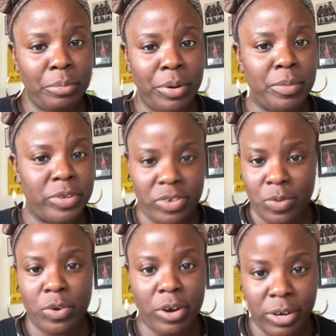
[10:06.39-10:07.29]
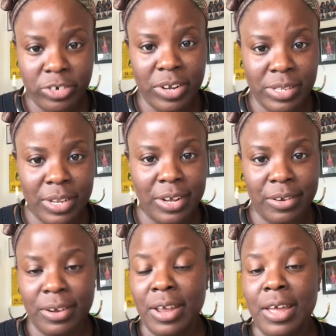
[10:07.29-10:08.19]
Pretty much they were our
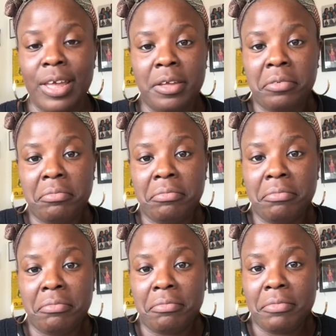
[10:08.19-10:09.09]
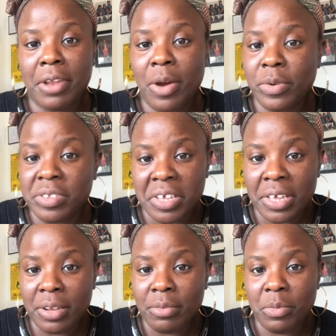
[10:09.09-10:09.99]
translator, and that was it.